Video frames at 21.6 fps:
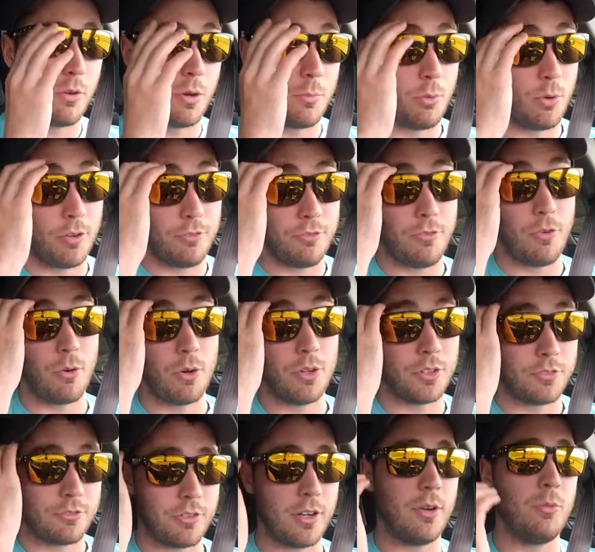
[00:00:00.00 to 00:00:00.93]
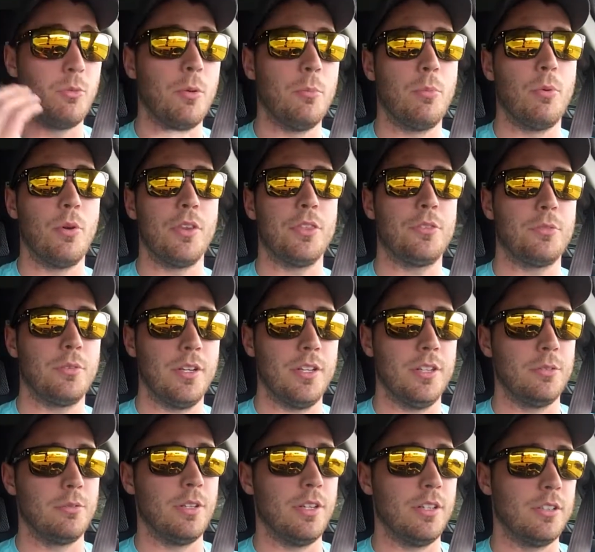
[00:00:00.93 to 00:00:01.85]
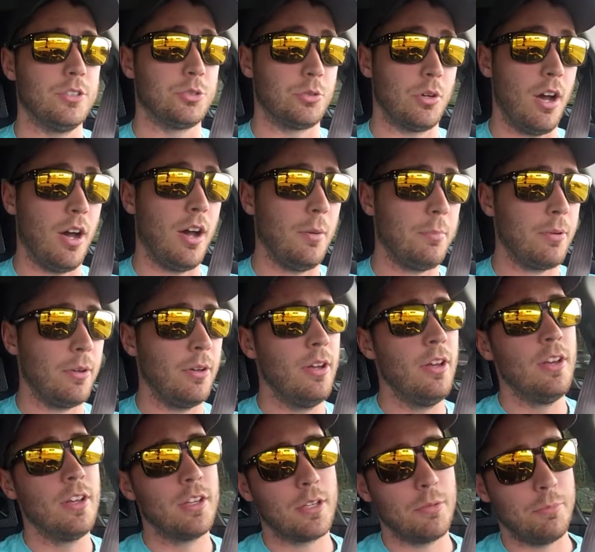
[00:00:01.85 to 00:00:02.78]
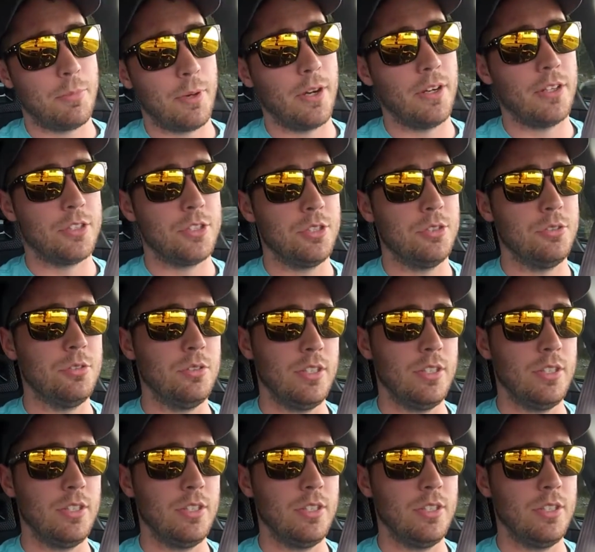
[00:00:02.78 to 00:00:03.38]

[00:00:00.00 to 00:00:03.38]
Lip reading: 1.4 in the front, 1.3 in the rear drop, compared to